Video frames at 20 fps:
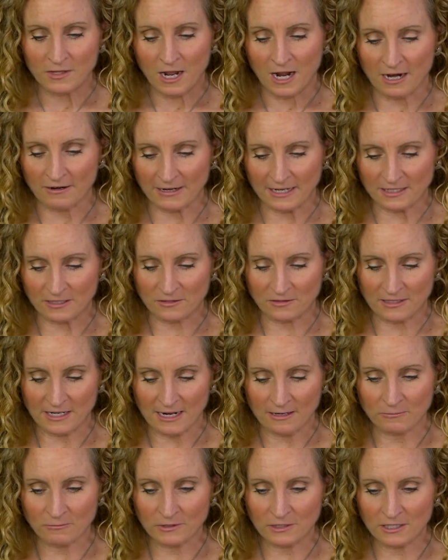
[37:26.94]
All right, so
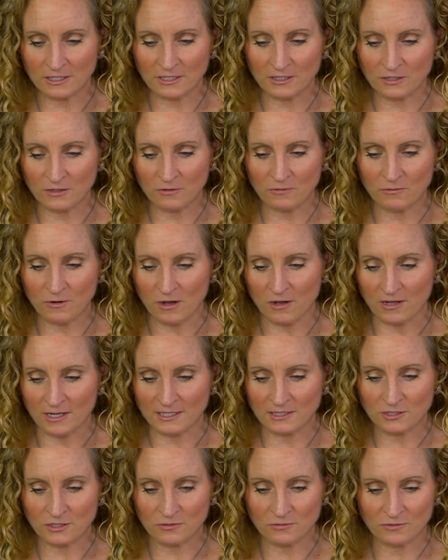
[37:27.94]
now we're gonna go
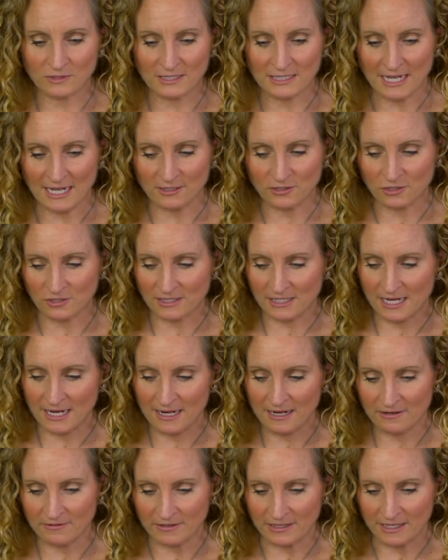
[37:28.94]
on to
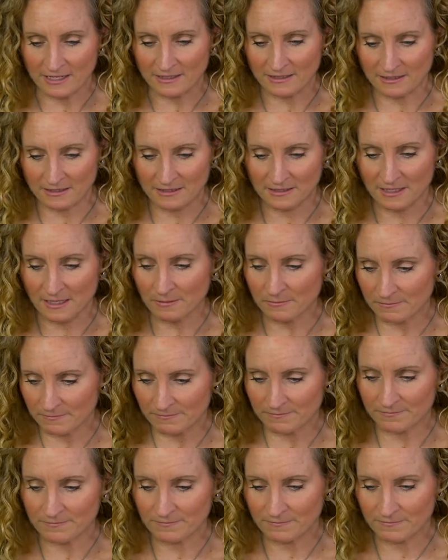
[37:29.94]
Sagittarius. Yep,
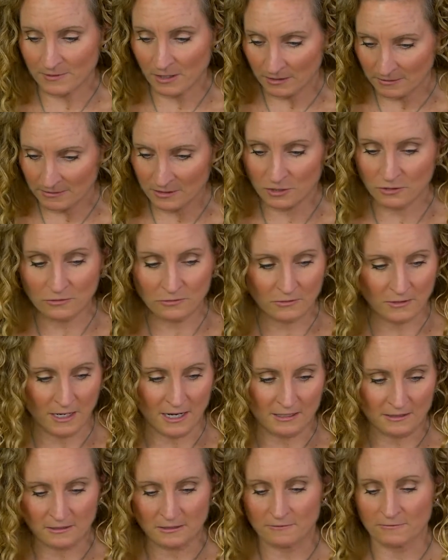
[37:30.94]
no, 2
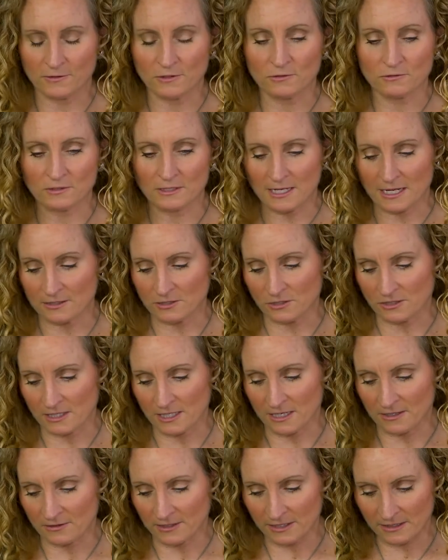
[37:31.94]
cards for you,
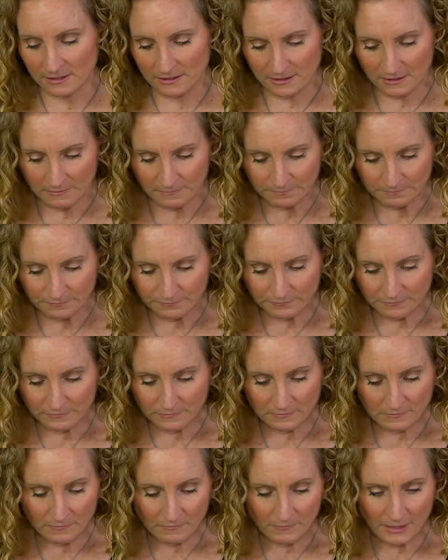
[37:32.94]
Sagittarius.
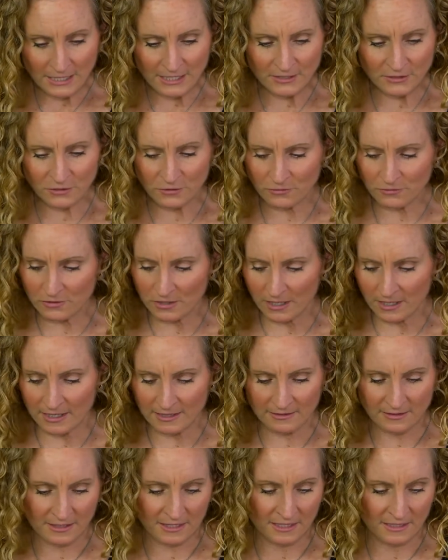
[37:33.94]
And you
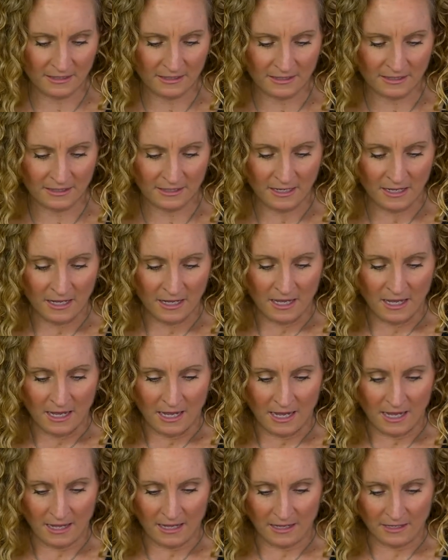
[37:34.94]
got you
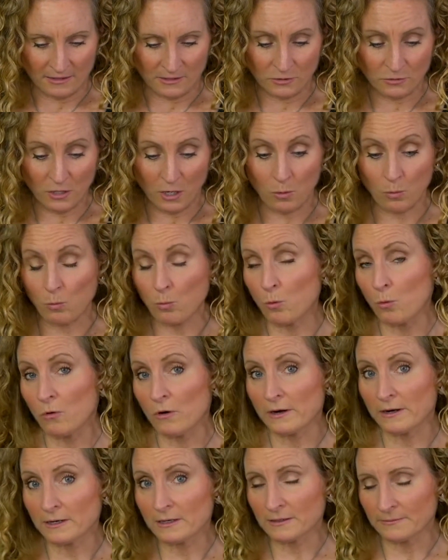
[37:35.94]
got
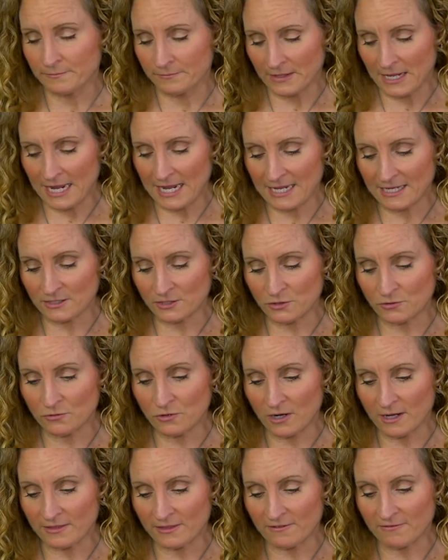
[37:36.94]
War, and you
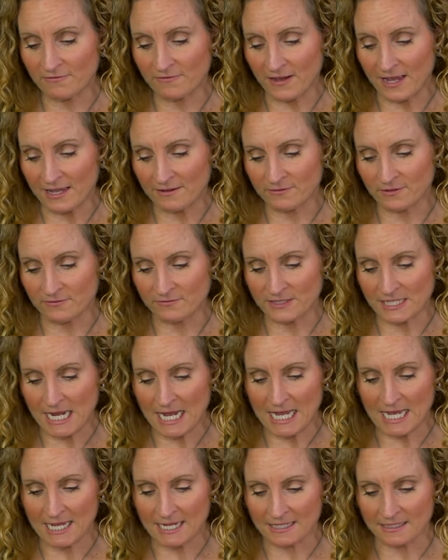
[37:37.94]
got the 5 of
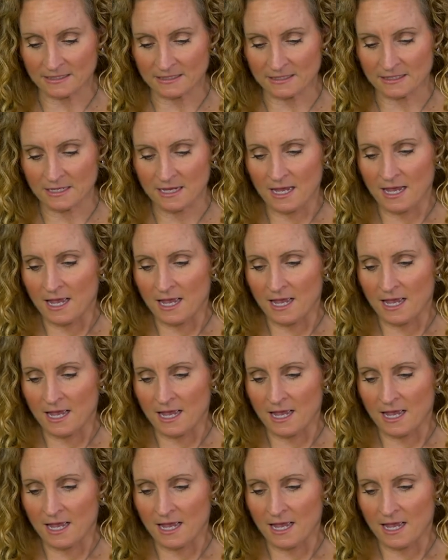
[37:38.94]
Tides.